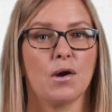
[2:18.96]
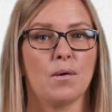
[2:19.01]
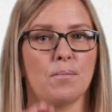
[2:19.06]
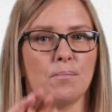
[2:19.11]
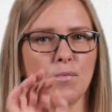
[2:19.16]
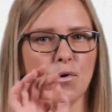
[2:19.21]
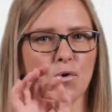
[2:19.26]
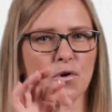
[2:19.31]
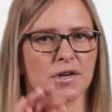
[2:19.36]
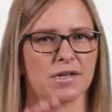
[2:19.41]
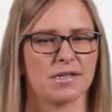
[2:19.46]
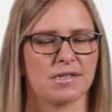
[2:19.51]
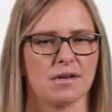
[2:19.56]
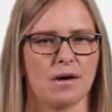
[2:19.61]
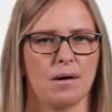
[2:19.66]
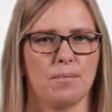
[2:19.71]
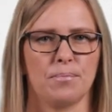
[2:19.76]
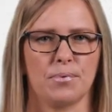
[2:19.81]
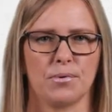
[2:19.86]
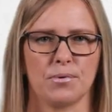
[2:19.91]
More
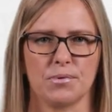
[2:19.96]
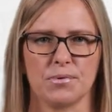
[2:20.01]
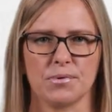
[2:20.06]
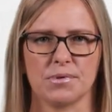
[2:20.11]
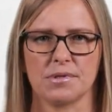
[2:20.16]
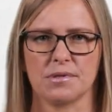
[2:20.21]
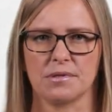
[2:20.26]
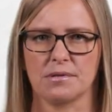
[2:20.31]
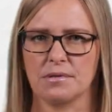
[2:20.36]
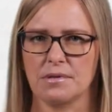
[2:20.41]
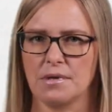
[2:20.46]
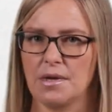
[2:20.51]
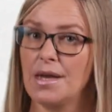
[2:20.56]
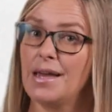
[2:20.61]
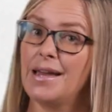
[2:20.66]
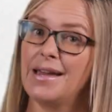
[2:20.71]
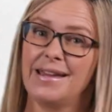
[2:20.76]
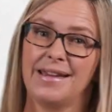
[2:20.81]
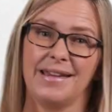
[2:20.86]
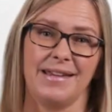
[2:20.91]
examples.
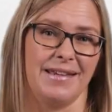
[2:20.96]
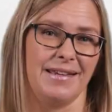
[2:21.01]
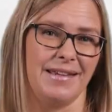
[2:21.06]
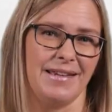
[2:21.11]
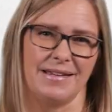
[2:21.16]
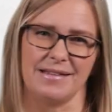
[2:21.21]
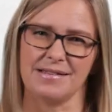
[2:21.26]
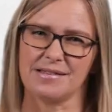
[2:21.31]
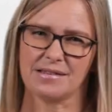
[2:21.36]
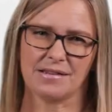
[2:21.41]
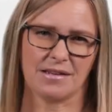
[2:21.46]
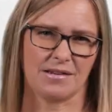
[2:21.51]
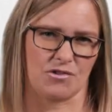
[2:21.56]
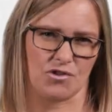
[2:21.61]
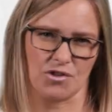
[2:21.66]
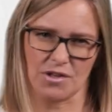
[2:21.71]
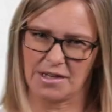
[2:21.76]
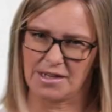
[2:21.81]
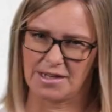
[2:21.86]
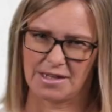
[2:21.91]
"He isn't
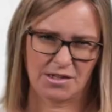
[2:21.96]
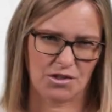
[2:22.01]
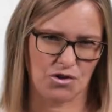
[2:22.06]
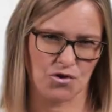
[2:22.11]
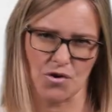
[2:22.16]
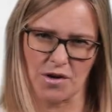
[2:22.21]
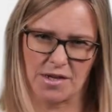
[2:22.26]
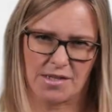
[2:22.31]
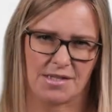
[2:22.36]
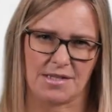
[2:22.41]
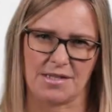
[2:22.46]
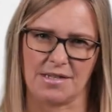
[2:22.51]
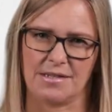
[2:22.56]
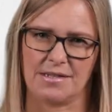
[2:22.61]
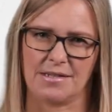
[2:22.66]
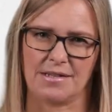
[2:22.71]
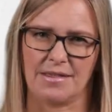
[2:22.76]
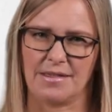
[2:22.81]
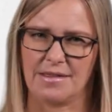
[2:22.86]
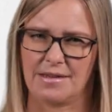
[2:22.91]
interested
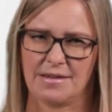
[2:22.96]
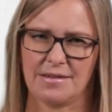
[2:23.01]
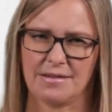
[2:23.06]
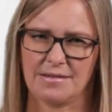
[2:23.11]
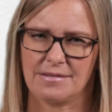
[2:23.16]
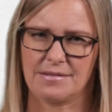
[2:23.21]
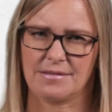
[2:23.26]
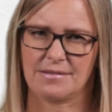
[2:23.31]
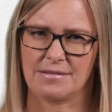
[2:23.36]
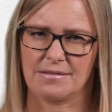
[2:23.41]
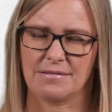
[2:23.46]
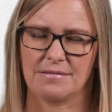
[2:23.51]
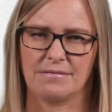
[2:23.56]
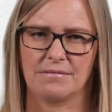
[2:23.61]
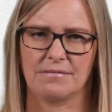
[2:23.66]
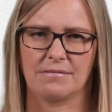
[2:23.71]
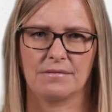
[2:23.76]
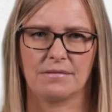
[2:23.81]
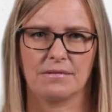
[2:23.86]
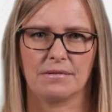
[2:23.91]
in this,
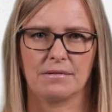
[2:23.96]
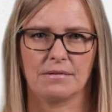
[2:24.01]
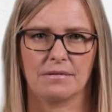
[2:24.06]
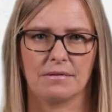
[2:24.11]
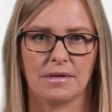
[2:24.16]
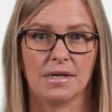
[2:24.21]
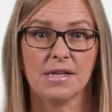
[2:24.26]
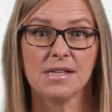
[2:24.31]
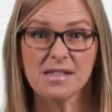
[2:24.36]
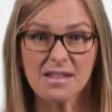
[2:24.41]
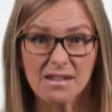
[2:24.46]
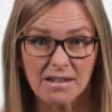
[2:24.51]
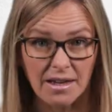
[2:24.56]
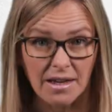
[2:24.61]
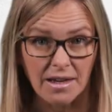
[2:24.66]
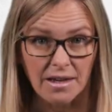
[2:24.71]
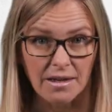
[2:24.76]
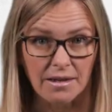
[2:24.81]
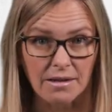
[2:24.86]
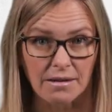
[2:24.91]
isn't
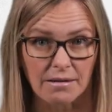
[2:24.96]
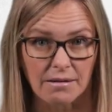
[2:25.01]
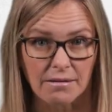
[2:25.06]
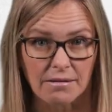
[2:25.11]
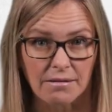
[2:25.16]
he?"